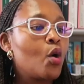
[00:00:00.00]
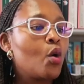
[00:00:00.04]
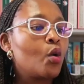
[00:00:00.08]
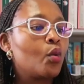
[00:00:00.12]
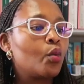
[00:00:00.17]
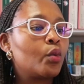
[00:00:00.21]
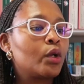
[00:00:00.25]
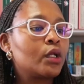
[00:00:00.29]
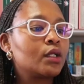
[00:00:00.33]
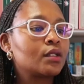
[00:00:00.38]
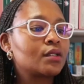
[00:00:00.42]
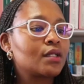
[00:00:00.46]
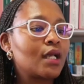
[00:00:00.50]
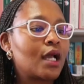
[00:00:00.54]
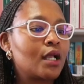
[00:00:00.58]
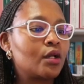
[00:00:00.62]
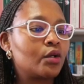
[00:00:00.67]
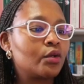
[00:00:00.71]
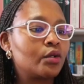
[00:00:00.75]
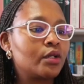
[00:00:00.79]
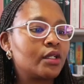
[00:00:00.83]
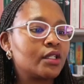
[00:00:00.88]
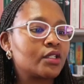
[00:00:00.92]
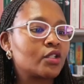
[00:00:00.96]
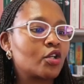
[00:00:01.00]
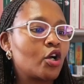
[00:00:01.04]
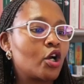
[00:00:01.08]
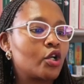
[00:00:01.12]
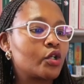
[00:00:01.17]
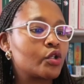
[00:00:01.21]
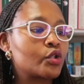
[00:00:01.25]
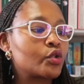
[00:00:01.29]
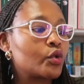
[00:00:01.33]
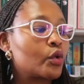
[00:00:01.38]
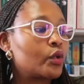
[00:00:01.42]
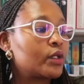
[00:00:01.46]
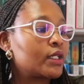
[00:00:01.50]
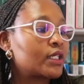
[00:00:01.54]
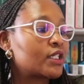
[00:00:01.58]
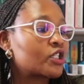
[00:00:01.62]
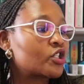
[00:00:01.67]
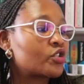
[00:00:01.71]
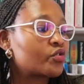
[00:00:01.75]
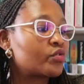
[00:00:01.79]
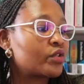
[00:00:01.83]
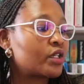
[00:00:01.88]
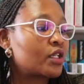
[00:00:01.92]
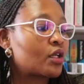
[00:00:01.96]
Will Talula's controlling
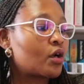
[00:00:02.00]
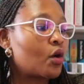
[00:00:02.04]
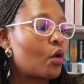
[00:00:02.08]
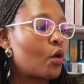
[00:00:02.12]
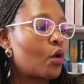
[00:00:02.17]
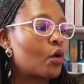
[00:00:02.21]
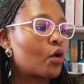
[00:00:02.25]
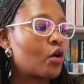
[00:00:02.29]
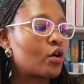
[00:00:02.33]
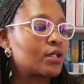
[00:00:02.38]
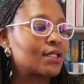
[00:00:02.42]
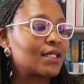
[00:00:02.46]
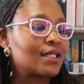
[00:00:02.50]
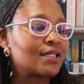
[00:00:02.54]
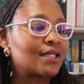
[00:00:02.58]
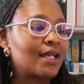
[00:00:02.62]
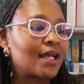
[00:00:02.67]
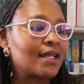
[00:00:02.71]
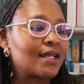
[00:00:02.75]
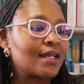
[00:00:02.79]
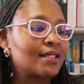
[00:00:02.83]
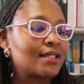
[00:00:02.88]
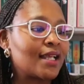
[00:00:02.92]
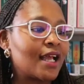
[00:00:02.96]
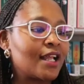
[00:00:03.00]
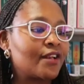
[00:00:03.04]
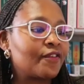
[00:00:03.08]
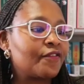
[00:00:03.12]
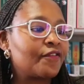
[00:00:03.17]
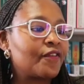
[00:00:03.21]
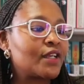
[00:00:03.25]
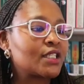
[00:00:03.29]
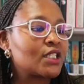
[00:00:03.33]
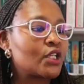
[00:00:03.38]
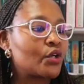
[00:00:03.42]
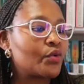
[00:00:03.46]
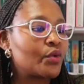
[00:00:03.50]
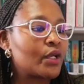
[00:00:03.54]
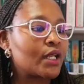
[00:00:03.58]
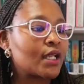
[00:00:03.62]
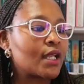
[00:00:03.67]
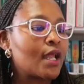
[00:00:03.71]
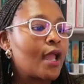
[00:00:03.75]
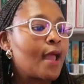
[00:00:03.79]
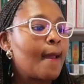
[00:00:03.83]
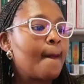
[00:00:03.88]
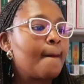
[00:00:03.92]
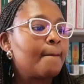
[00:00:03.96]
streak or Nkosazana's
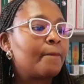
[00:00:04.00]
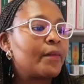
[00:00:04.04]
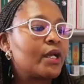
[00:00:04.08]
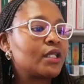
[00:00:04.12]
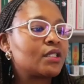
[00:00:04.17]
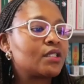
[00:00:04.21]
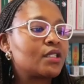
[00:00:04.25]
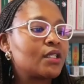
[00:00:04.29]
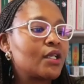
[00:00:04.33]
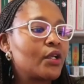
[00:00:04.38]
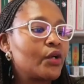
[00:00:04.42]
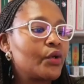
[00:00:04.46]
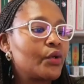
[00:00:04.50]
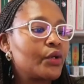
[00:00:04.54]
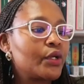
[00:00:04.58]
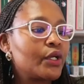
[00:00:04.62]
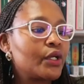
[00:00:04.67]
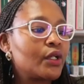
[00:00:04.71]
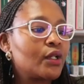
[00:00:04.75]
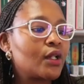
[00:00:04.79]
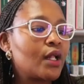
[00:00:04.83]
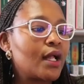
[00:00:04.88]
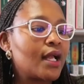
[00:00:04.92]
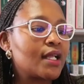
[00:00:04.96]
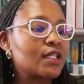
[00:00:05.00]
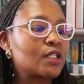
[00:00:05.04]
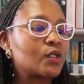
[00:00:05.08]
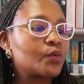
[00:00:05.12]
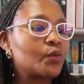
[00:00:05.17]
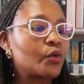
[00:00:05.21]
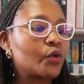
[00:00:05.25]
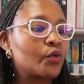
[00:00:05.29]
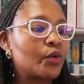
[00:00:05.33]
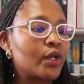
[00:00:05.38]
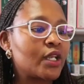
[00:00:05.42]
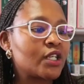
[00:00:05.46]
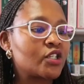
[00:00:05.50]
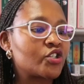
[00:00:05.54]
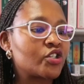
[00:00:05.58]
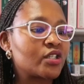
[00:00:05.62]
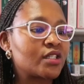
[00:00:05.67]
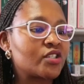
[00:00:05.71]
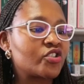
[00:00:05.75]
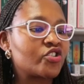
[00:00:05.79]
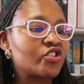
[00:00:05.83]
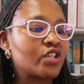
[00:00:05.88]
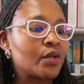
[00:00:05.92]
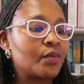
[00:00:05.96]
unfettering material
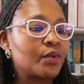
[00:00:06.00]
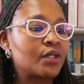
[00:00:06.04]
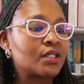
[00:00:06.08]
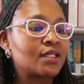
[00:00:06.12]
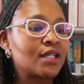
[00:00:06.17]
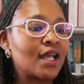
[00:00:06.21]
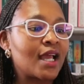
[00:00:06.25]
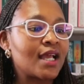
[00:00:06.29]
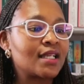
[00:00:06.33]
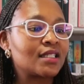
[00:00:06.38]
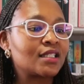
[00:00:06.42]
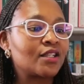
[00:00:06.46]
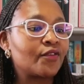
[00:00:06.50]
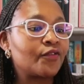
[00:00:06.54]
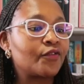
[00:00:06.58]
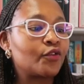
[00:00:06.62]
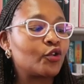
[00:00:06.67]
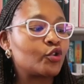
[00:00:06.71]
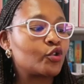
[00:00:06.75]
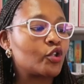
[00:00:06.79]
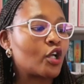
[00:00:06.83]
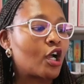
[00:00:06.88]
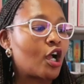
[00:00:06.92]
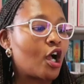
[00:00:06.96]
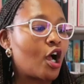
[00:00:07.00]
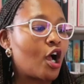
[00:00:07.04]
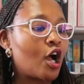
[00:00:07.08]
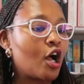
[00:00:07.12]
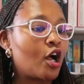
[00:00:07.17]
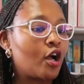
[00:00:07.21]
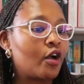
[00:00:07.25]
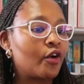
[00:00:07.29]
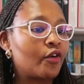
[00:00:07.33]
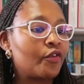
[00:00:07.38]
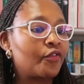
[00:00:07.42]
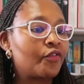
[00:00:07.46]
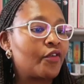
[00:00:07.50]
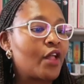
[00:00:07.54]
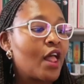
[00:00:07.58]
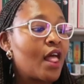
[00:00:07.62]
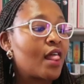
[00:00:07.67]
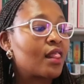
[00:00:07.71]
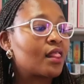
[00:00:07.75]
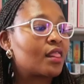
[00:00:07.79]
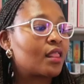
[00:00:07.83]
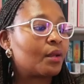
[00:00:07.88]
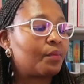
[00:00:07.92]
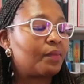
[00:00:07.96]
aspirations jeopardize the future of
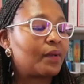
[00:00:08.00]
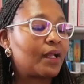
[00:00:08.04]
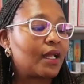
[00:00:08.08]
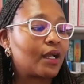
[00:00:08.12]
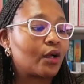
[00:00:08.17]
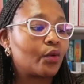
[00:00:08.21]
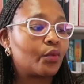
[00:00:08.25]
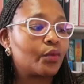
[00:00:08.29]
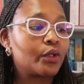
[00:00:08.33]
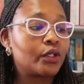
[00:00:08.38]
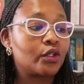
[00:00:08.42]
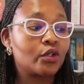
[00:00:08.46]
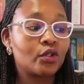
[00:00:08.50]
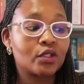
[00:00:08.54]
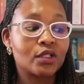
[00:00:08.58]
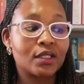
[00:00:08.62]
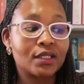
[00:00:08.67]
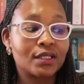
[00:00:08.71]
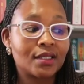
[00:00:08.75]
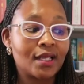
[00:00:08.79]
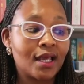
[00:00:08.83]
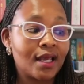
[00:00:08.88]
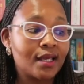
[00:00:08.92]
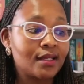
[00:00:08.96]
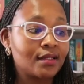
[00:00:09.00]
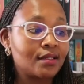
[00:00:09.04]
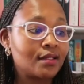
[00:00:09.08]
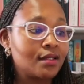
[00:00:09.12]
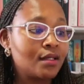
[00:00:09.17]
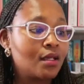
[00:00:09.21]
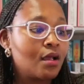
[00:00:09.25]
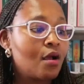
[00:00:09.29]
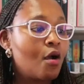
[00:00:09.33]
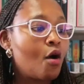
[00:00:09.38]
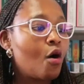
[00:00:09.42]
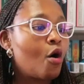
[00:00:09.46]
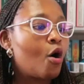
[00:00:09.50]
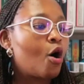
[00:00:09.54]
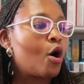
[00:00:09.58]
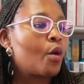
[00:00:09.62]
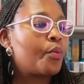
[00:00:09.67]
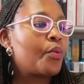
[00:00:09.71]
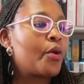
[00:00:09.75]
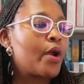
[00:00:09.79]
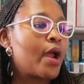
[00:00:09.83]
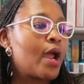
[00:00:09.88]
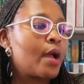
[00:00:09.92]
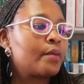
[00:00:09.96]
the Black Widow Society?
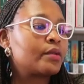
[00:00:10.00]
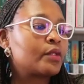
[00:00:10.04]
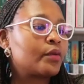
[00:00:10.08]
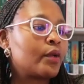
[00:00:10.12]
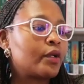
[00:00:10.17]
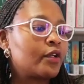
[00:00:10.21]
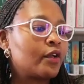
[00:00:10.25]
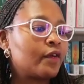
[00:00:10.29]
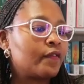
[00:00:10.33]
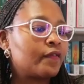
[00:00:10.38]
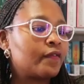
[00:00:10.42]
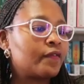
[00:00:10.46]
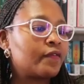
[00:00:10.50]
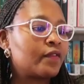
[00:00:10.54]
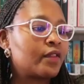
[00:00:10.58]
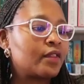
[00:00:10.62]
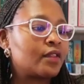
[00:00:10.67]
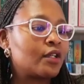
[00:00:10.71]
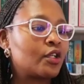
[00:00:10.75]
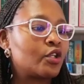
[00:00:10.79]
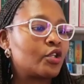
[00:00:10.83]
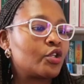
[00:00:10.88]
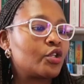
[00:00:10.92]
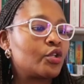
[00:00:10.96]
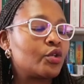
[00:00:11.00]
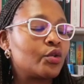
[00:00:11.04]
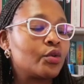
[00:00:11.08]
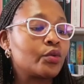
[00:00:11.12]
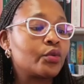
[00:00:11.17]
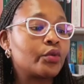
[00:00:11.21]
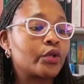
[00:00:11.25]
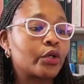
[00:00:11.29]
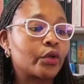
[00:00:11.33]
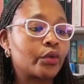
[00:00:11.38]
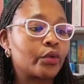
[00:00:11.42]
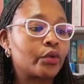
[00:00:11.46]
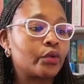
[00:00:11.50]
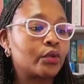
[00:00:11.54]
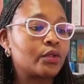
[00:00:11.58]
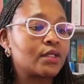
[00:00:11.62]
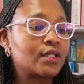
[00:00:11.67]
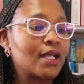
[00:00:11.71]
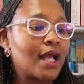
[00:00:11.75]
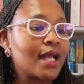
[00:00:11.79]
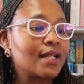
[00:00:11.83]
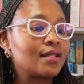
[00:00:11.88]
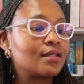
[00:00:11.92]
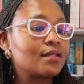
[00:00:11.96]
Or perhaps one of the new
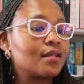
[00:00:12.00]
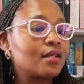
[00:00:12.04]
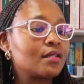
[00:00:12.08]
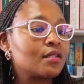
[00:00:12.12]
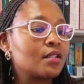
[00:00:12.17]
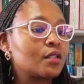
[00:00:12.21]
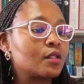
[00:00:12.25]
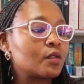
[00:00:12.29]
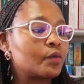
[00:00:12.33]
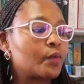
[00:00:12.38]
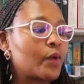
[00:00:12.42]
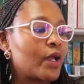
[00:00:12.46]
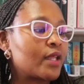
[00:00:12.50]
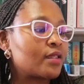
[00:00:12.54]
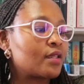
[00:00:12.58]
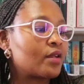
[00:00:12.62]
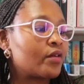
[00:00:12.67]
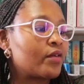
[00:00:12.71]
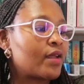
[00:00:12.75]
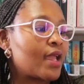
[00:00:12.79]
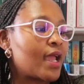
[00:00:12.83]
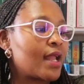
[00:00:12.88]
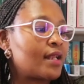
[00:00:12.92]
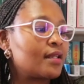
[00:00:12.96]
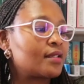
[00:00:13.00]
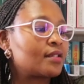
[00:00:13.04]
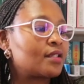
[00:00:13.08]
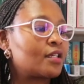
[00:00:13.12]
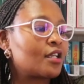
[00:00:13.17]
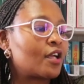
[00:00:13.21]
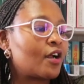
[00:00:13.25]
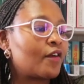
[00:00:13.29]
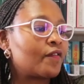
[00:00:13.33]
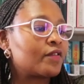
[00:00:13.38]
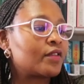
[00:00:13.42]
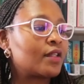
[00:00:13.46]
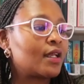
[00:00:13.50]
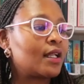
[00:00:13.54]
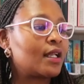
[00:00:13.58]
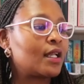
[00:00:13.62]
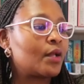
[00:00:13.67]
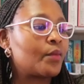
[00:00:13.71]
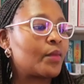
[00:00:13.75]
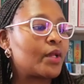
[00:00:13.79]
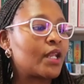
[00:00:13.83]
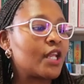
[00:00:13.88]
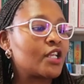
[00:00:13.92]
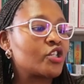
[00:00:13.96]
recruits, unsettled by the reality of the
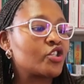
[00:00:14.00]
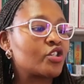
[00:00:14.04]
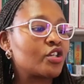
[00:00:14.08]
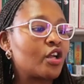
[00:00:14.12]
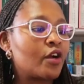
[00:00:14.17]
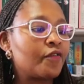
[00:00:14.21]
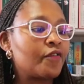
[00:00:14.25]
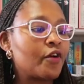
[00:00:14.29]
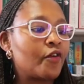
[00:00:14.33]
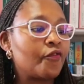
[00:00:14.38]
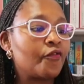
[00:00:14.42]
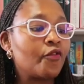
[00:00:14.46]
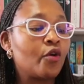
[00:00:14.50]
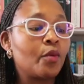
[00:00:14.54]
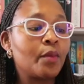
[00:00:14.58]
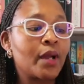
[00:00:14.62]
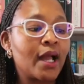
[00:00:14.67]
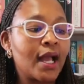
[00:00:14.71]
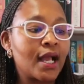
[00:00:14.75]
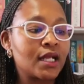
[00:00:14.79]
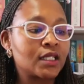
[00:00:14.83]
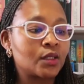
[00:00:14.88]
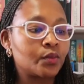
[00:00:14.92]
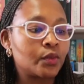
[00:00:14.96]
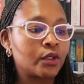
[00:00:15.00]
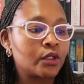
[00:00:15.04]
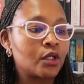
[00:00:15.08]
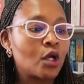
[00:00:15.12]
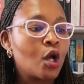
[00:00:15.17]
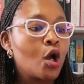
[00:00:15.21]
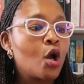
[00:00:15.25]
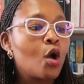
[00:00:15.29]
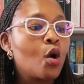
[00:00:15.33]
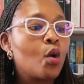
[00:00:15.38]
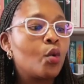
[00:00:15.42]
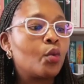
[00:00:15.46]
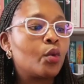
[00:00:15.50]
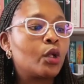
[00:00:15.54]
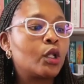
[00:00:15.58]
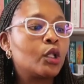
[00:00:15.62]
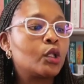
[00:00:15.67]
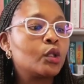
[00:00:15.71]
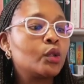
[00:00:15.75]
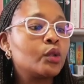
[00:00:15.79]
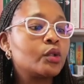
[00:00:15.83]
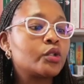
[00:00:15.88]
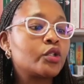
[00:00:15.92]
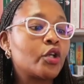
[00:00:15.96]
elimination of her former husband,
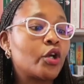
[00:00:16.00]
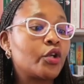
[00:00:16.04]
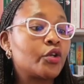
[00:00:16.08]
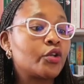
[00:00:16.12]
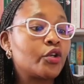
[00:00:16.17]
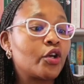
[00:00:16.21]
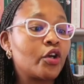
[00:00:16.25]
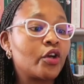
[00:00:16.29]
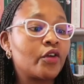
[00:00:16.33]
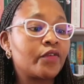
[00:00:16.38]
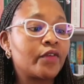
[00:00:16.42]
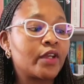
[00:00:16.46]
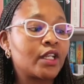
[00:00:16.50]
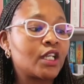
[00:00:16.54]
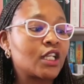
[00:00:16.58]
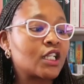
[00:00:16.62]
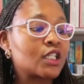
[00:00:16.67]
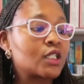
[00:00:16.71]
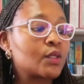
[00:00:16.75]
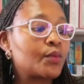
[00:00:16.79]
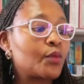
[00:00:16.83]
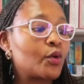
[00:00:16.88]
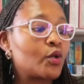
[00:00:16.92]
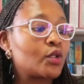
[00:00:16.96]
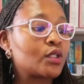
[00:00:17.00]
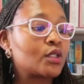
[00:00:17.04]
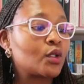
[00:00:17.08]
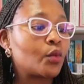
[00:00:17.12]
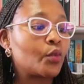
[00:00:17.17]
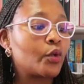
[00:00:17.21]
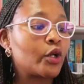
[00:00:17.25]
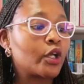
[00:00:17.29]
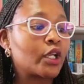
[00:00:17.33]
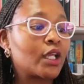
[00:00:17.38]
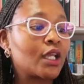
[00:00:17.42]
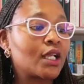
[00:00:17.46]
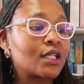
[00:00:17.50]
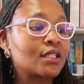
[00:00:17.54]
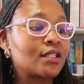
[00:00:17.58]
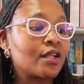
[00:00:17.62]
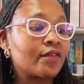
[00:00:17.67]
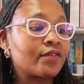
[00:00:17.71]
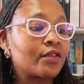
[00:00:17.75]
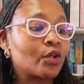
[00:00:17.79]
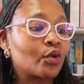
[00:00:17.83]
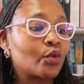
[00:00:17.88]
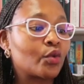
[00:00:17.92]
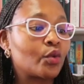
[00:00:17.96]
will lose her nerve and expose the workings
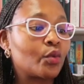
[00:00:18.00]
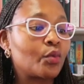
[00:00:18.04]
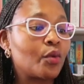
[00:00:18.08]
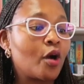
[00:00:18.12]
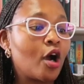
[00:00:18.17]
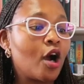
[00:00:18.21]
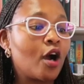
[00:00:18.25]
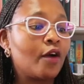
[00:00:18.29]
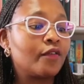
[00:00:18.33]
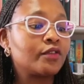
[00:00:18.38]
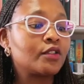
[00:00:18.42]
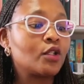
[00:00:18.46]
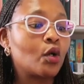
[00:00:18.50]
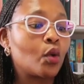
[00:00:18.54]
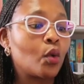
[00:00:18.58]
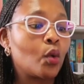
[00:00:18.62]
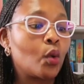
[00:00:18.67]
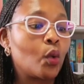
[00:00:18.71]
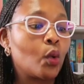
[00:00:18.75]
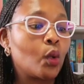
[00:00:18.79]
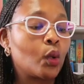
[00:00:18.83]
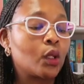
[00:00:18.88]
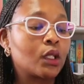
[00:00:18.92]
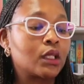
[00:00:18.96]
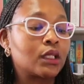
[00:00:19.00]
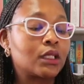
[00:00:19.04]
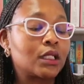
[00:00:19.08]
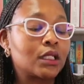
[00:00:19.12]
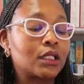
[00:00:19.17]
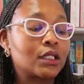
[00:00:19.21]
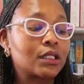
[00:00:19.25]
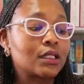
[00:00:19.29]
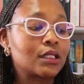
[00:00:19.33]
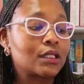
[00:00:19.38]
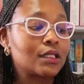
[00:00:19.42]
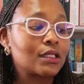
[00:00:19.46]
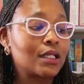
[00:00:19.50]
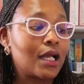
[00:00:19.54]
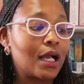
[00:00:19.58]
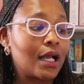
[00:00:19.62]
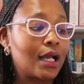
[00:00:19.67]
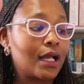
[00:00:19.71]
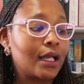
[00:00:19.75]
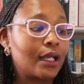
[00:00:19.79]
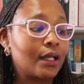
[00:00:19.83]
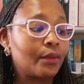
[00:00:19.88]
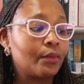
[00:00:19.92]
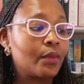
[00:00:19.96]
of the group after all this
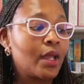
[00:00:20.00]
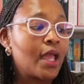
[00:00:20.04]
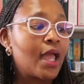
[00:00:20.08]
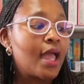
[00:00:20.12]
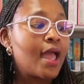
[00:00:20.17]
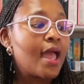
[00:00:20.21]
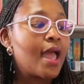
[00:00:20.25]
time?